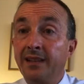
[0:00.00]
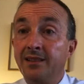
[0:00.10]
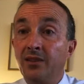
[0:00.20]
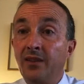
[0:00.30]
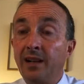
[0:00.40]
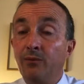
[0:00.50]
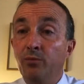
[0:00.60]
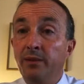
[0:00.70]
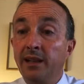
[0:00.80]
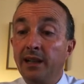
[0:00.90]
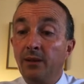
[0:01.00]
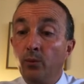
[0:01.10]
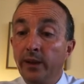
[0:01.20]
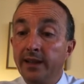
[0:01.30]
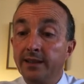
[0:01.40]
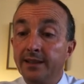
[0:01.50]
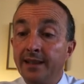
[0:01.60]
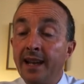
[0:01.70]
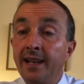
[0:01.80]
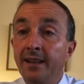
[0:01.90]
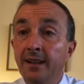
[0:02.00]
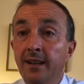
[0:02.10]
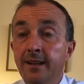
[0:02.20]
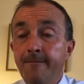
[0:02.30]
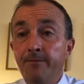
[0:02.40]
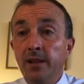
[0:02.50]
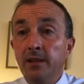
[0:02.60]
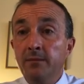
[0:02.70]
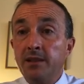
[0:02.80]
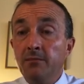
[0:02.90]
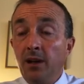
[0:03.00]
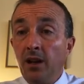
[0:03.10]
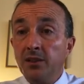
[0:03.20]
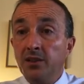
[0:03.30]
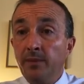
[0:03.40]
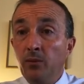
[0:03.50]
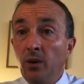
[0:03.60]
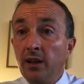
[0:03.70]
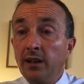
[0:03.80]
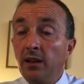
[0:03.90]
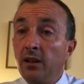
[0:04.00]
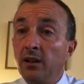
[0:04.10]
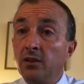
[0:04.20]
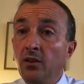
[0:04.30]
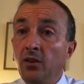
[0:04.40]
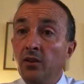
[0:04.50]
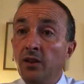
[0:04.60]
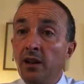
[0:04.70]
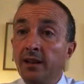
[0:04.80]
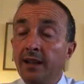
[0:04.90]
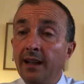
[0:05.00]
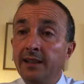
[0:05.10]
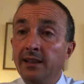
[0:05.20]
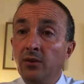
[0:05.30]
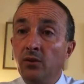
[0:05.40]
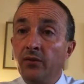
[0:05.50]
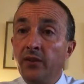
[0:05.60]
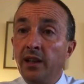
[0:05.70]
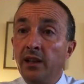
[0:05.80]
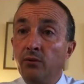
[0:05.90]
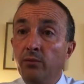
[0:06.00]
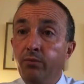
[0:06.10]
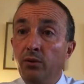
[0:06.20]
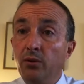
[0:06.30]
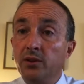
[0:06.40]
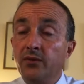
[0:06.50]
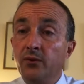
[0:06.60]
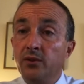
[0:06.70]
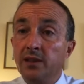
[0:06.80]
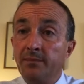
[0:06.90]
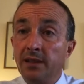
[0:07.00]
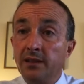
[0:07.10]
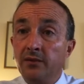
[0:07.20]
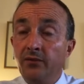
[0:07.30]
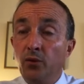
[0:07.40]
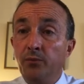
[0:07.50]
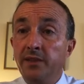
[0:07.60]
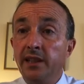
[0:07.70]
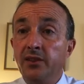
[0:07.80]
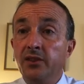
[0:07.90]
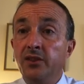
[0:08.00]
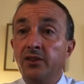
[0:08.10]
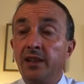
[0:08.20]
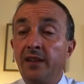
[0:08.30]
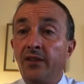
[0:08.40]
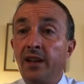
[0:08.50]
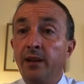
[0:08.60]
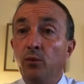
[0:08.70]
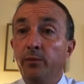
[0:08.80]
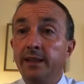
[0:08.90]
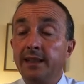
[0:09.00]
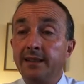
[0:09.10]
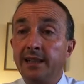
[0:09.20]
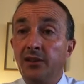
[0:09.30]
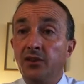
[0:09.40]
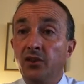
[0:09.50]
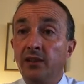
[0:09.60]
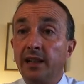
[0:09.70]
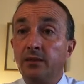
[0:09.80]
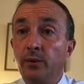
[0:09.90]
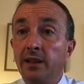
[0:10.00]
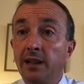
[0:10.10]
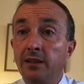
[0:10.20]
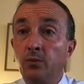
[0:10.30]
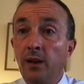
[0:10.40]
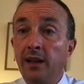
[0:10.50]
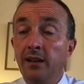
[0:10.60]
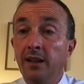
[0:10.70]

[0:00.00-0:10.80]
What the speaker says: So that will be a week today. Mr. March has been working hard on collating all of the reports for subjects and form teachers, and they will be sent out to you next week as well.